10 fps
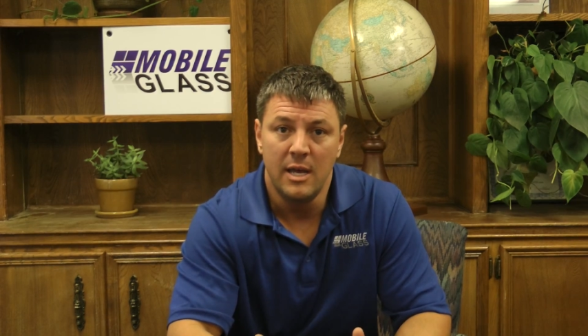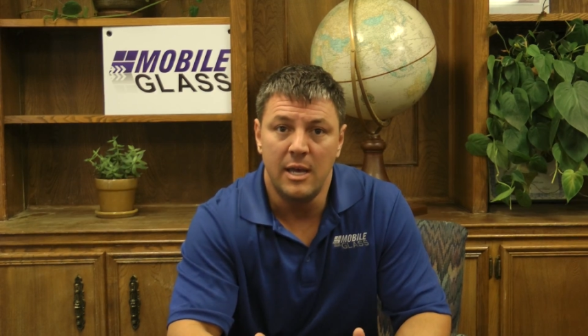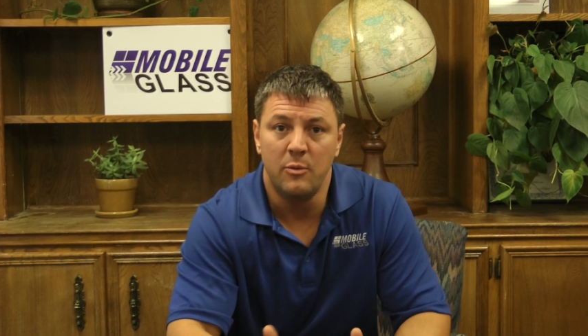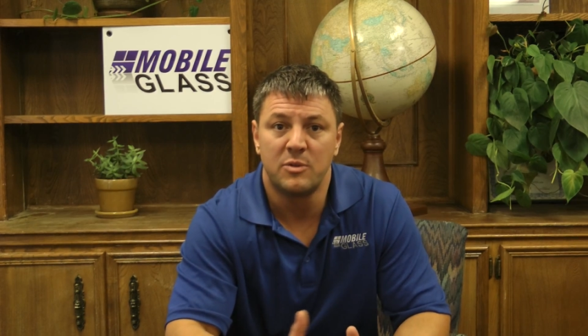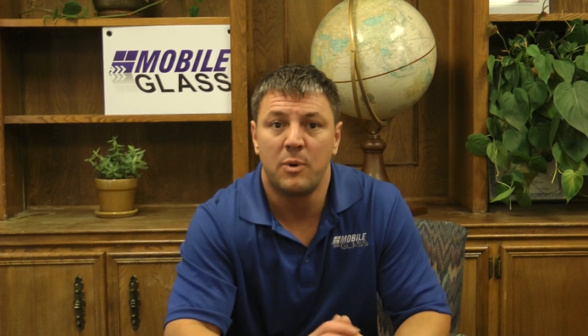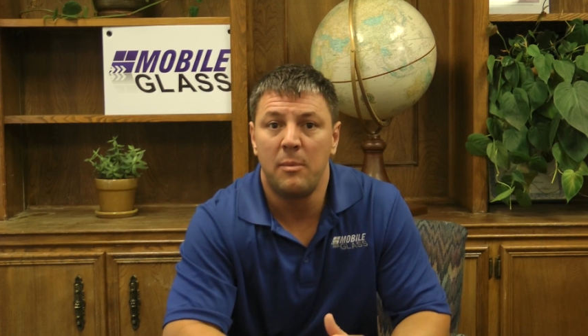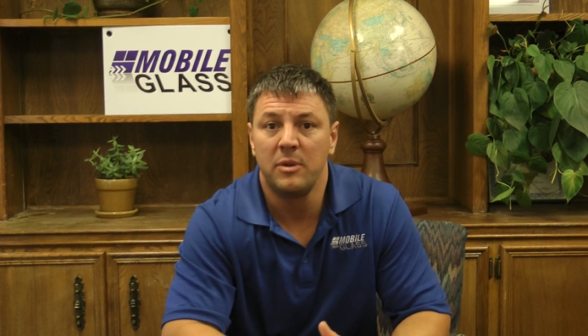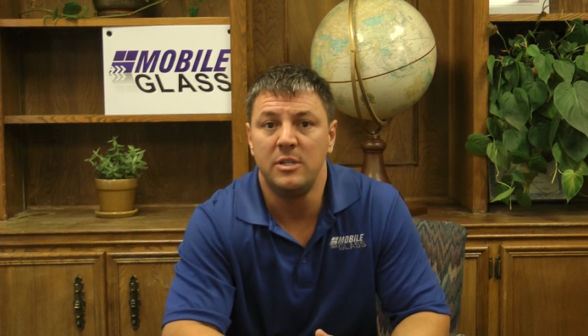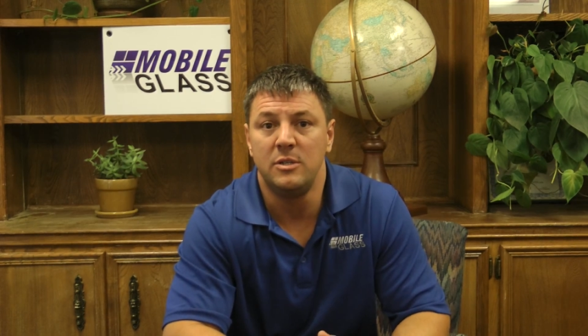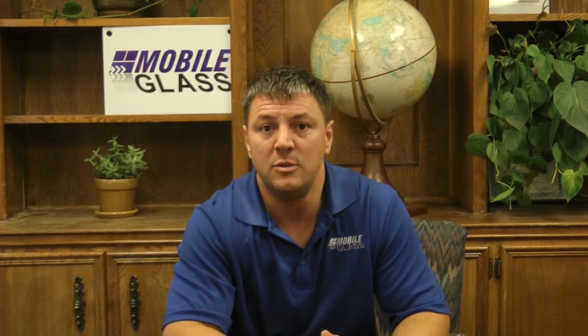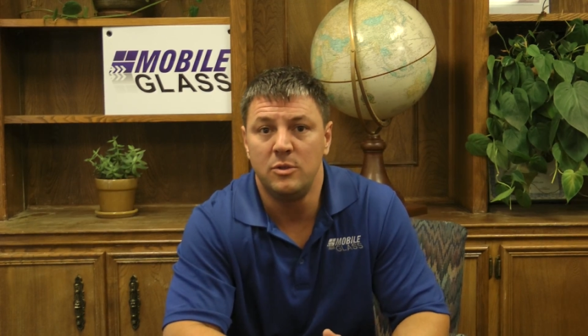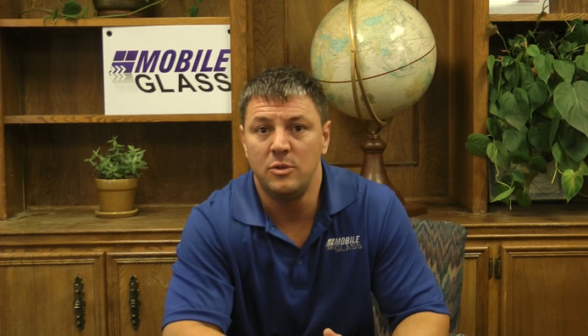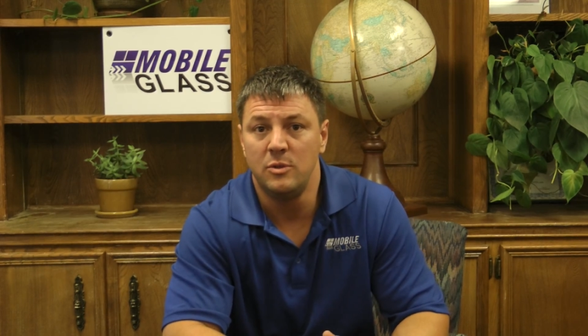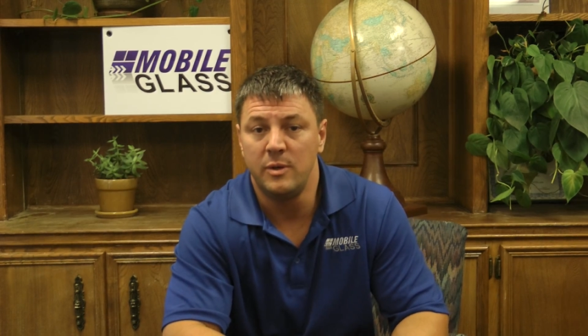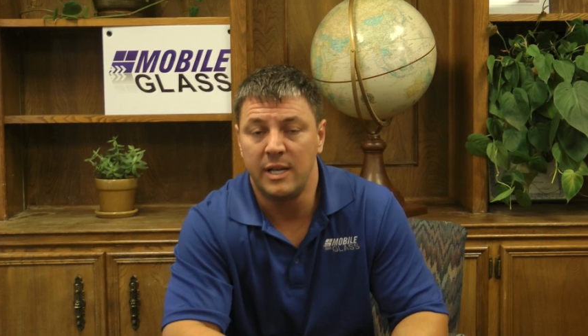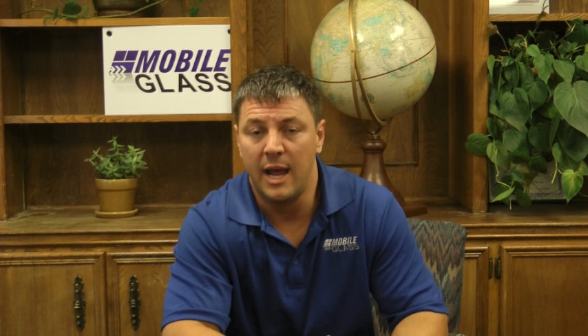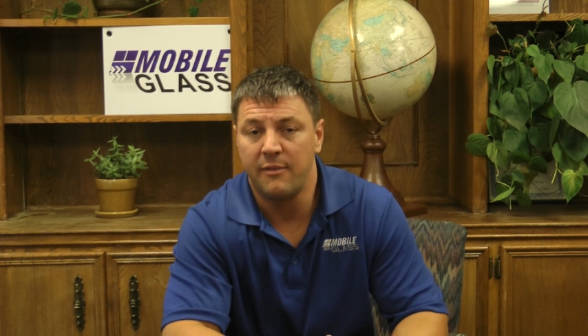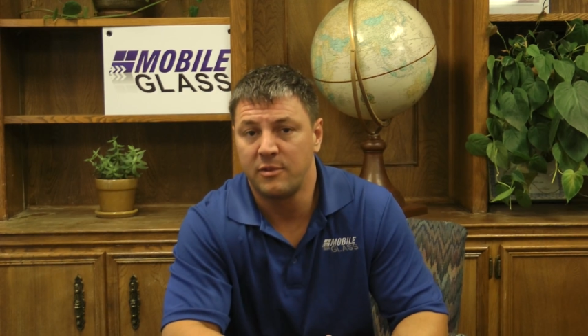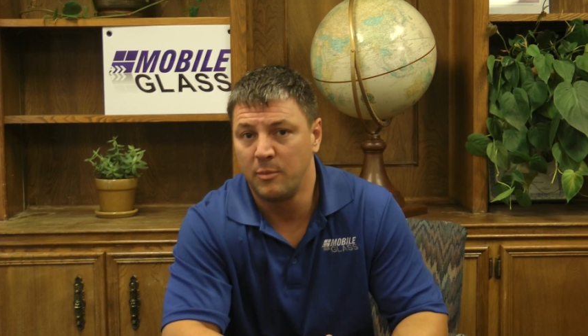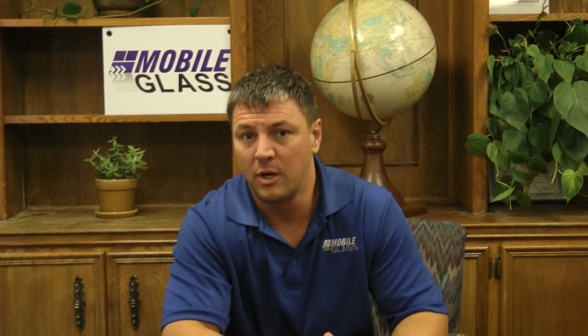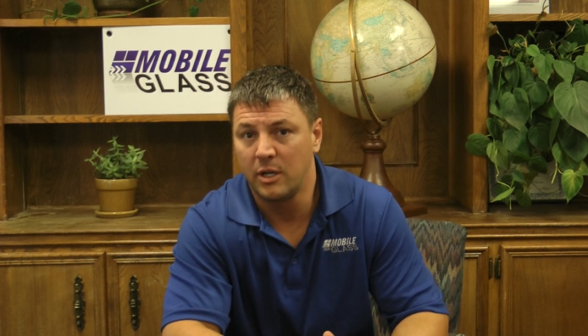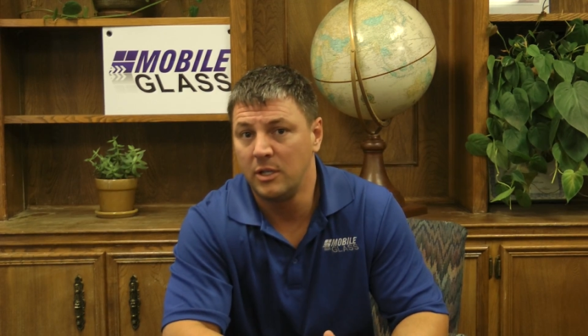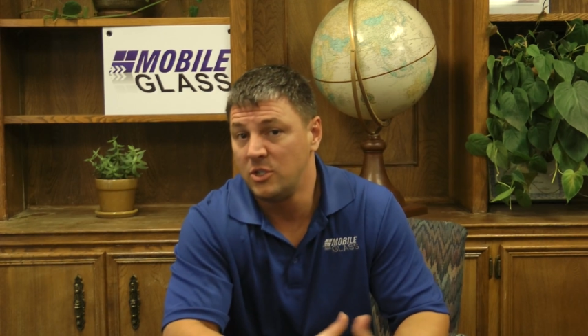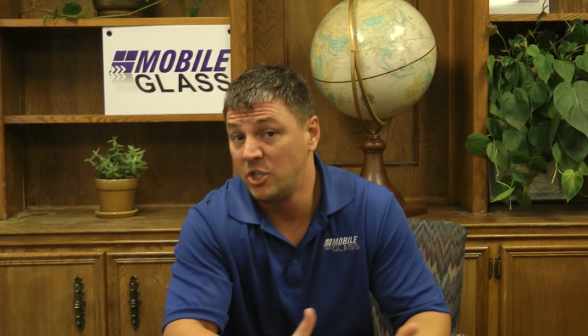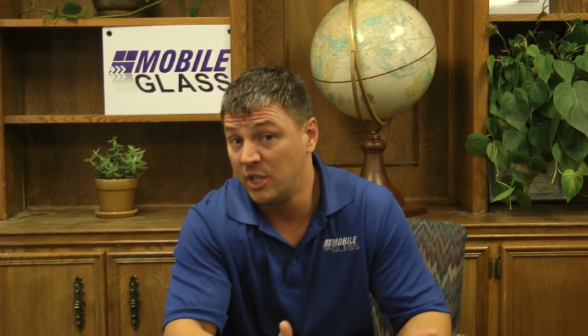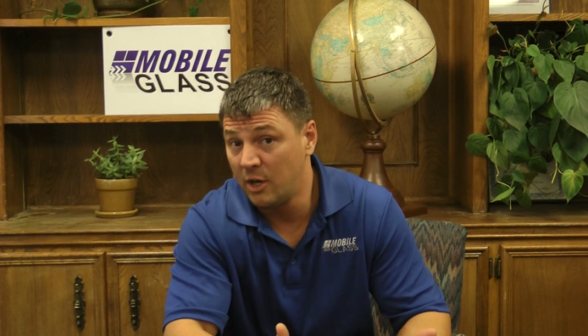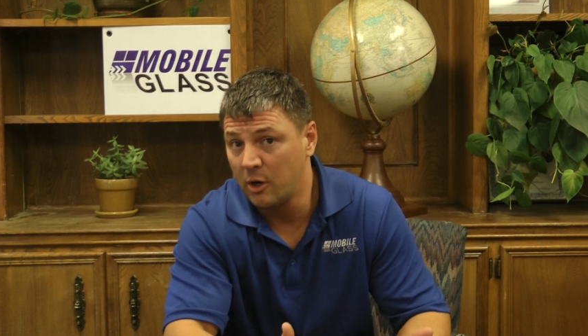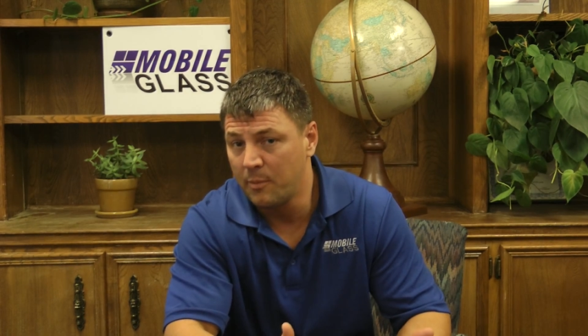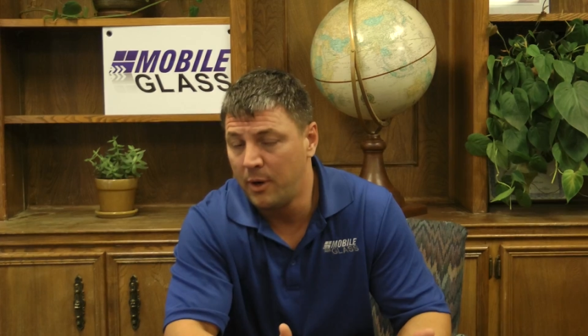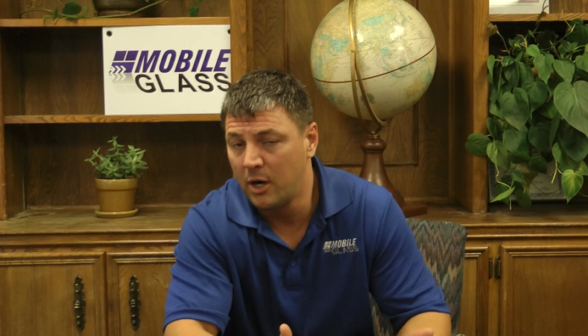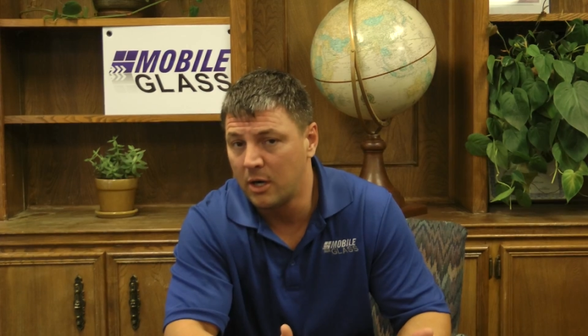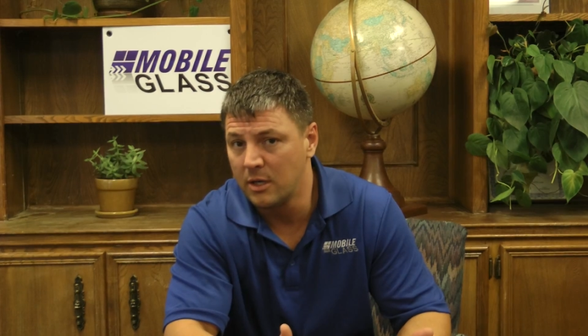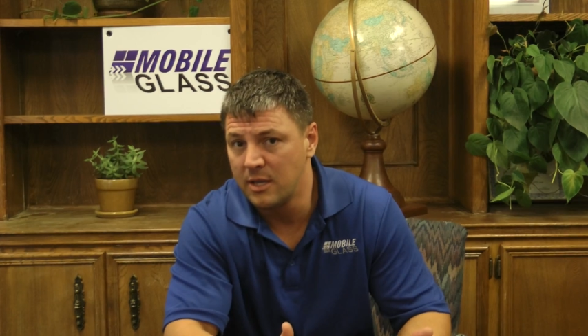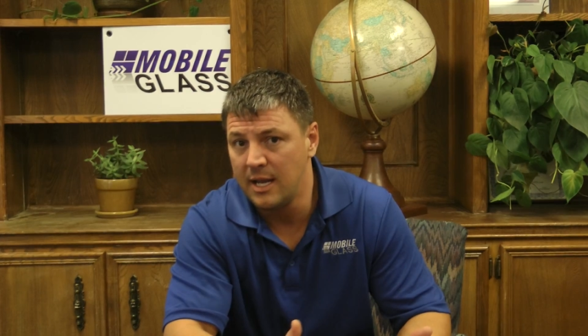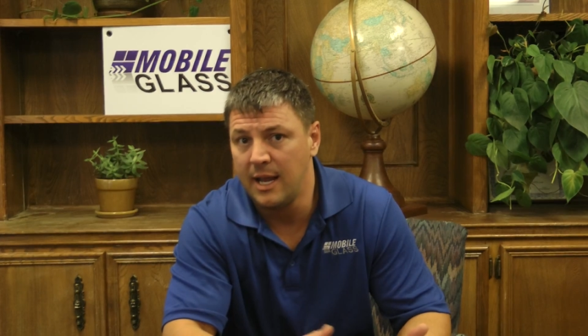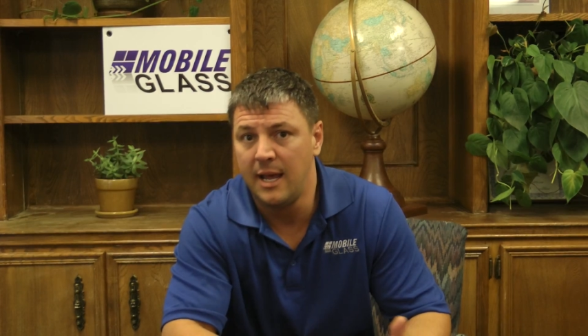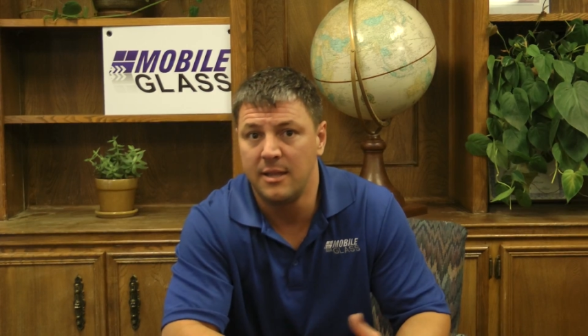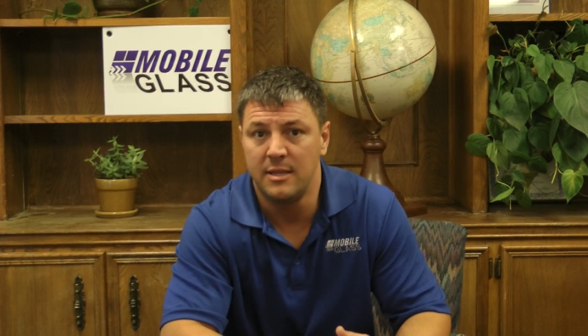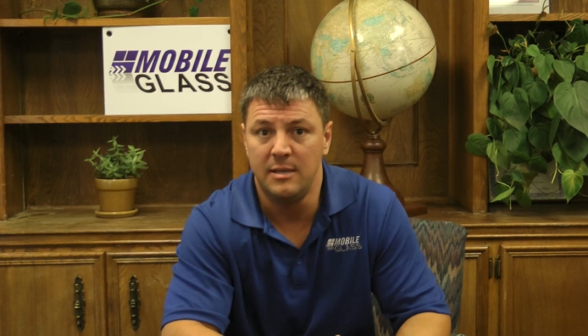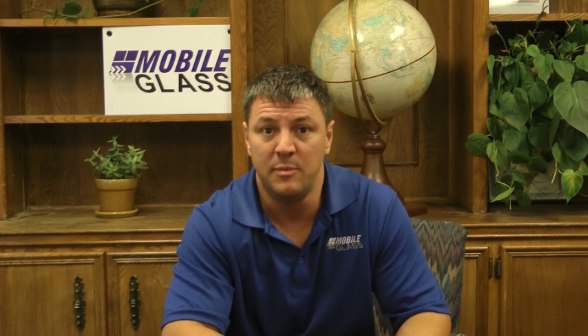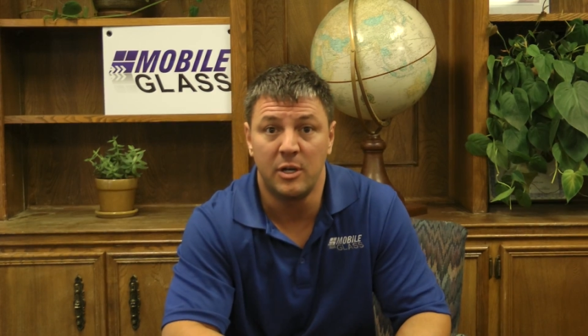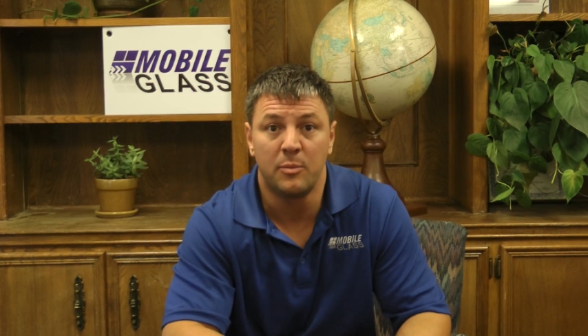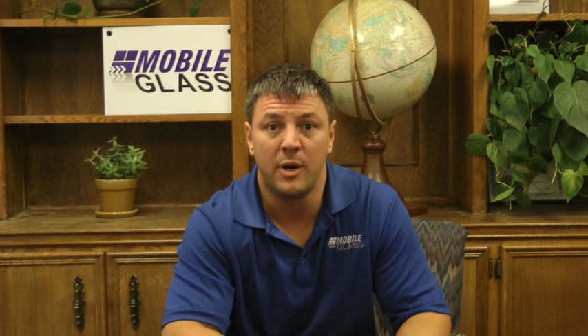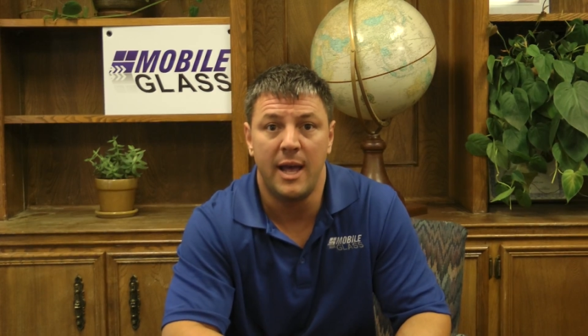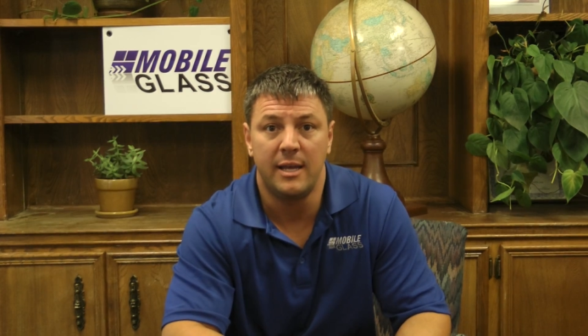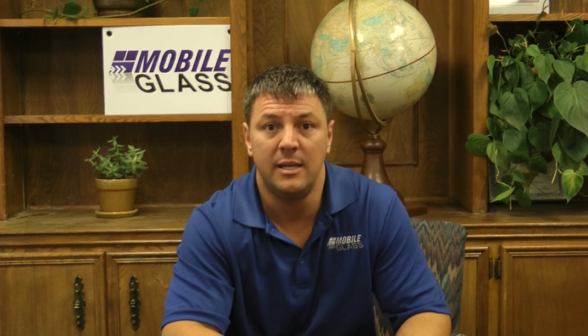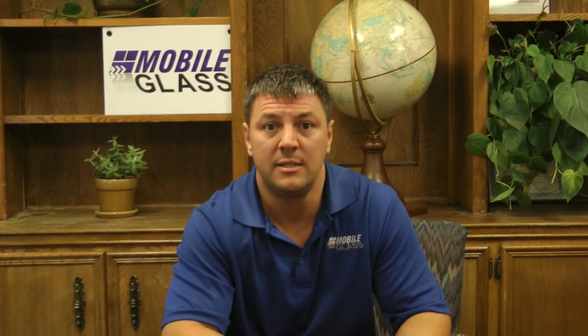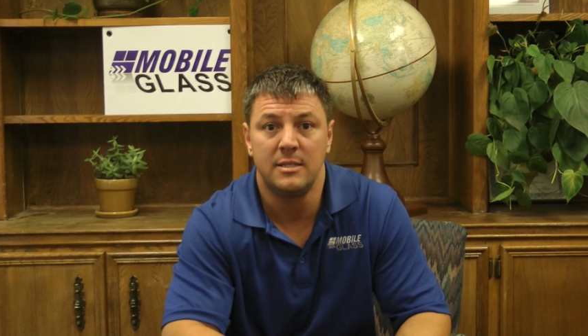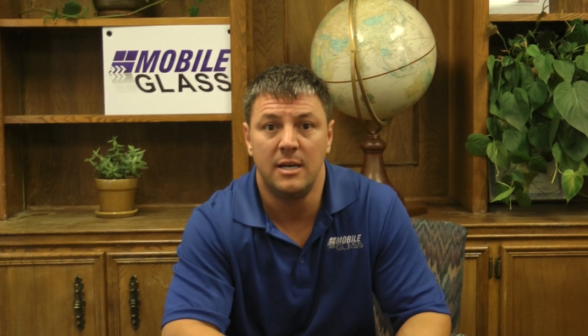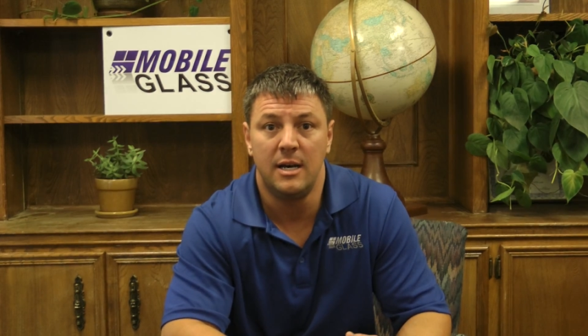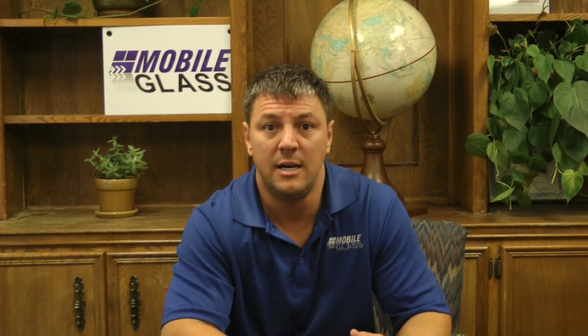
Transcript: it was probably due to an aftermarket generic part that had the mirror bracket